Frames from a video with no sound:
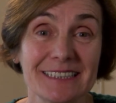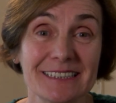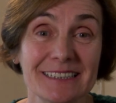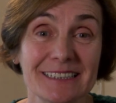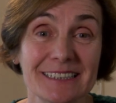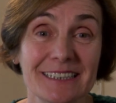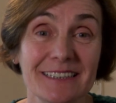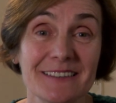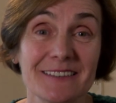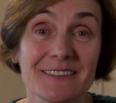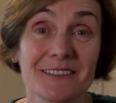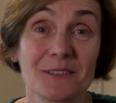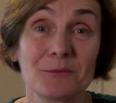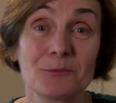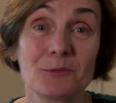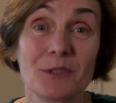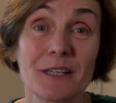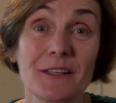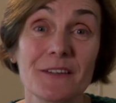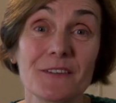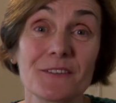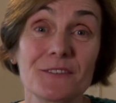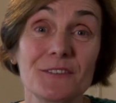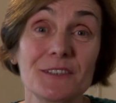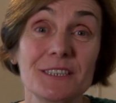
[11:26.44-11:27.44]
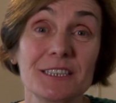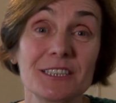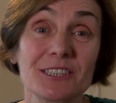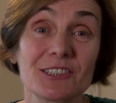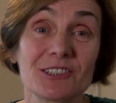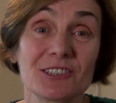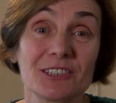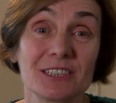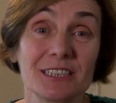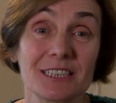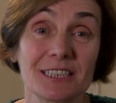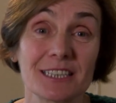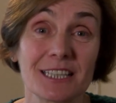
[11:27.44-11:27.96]
in some ways
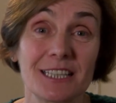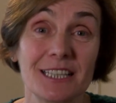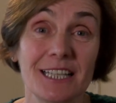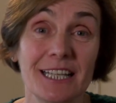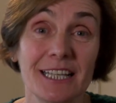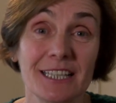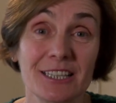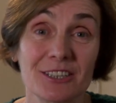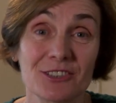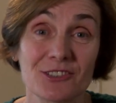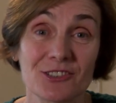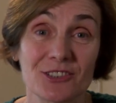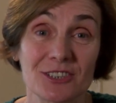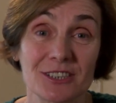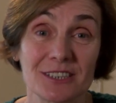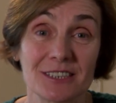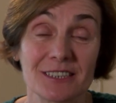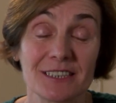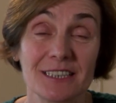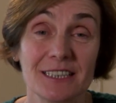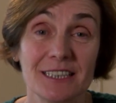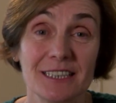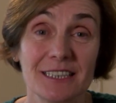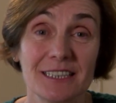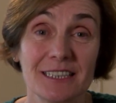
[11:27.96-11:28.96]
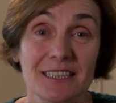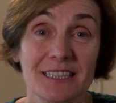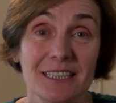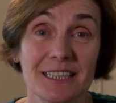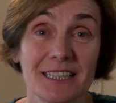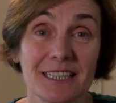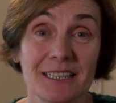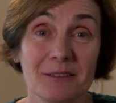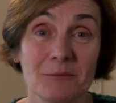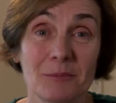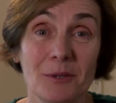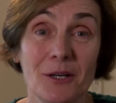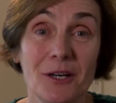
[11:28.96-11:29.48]
finishing the collection.
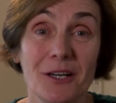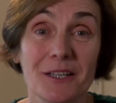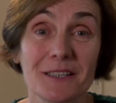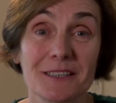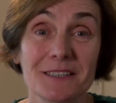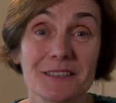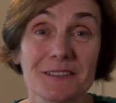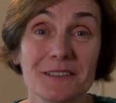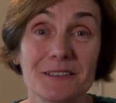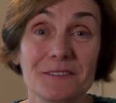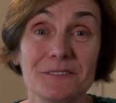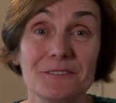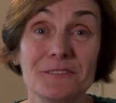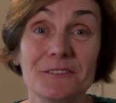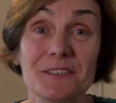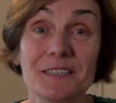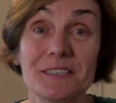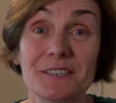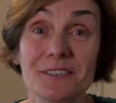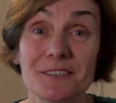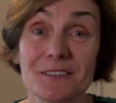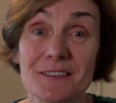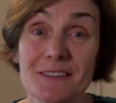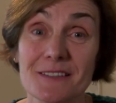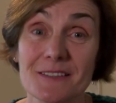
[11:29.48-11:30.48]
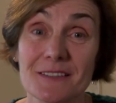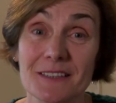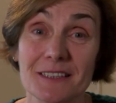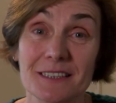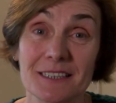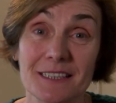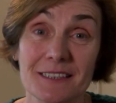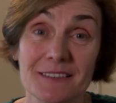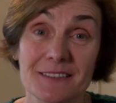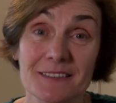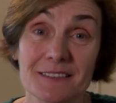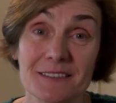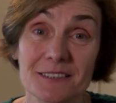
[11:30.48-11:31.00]
Part of the fear is that
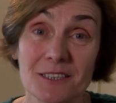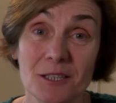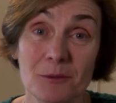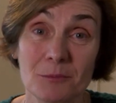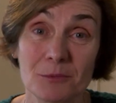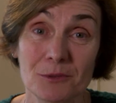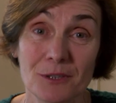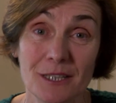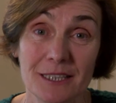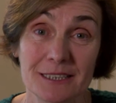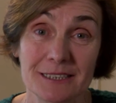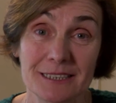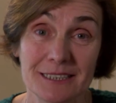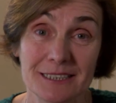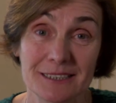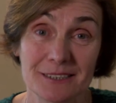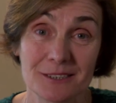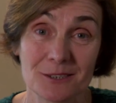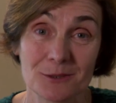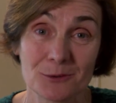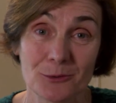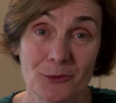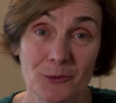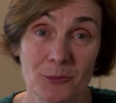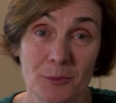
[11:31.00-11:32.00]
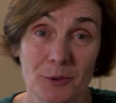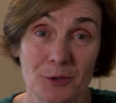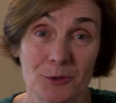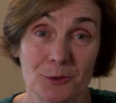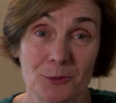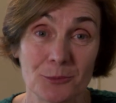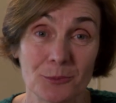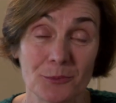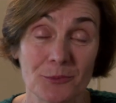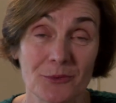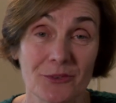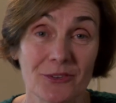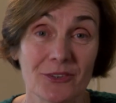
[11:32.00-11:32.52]
I'd stop writing those
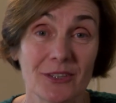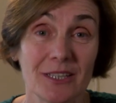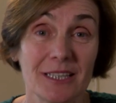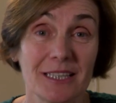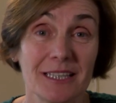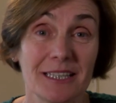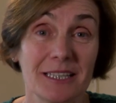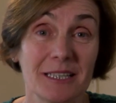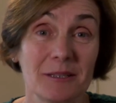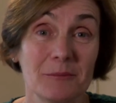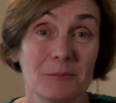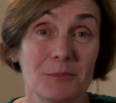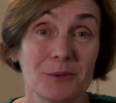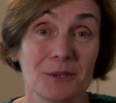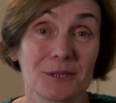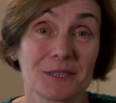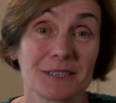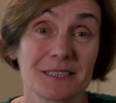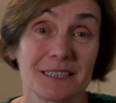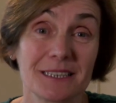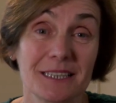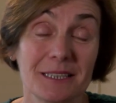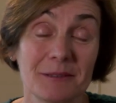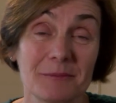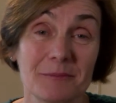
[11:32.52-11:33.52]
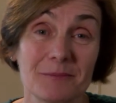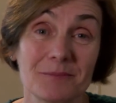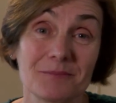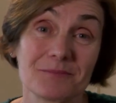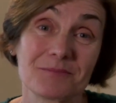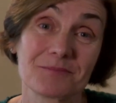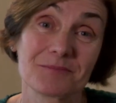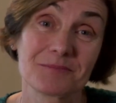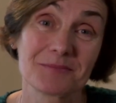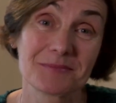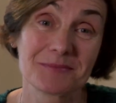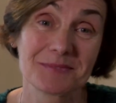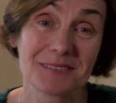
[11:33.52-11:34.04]
poems, but
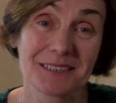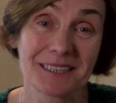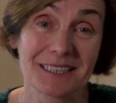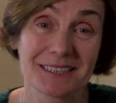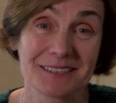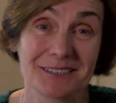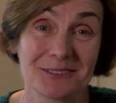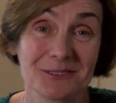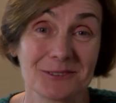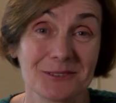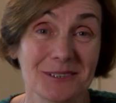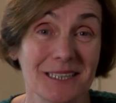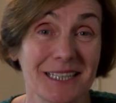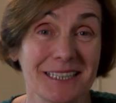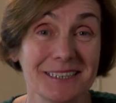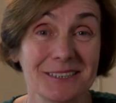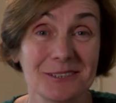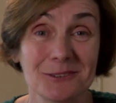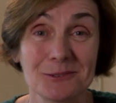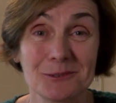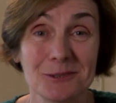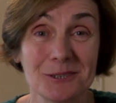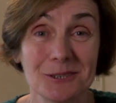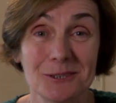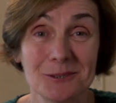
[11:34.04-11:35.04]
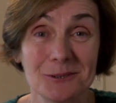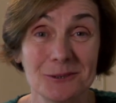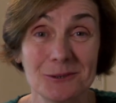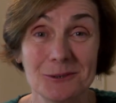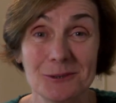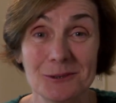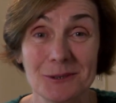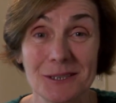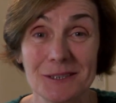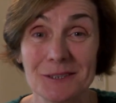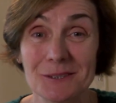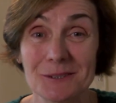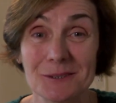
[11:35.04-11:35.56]
I don't know
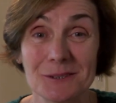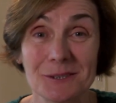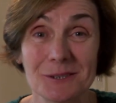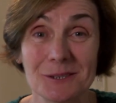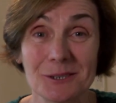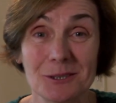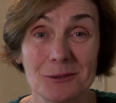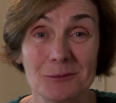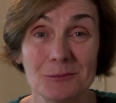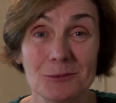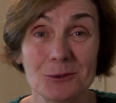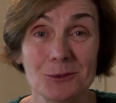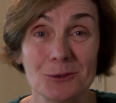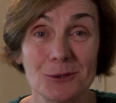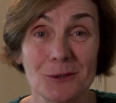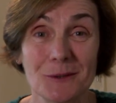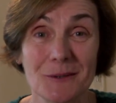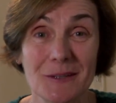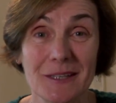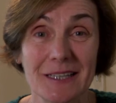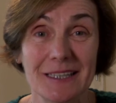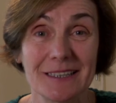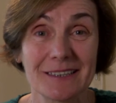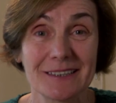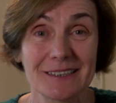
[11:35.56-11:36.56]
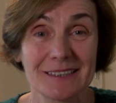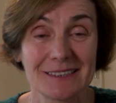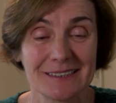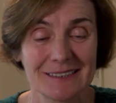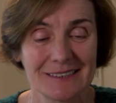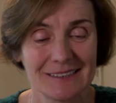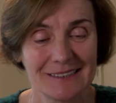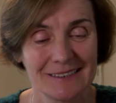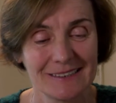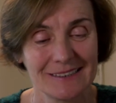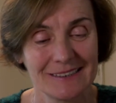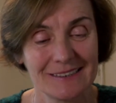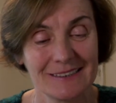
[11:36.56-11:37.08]
whether there are more there.
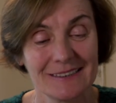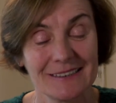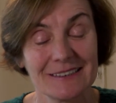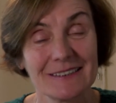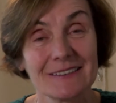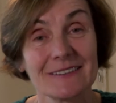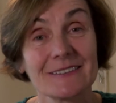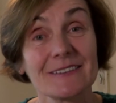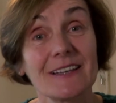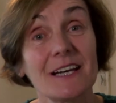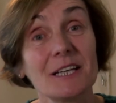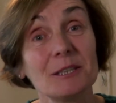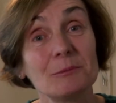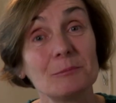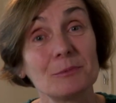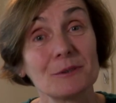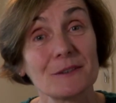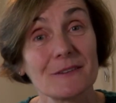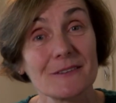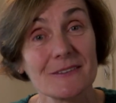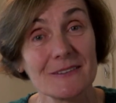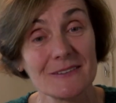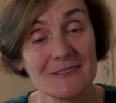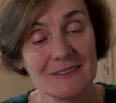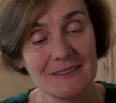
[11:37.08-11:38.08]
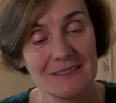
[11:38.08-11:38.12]
Cypress.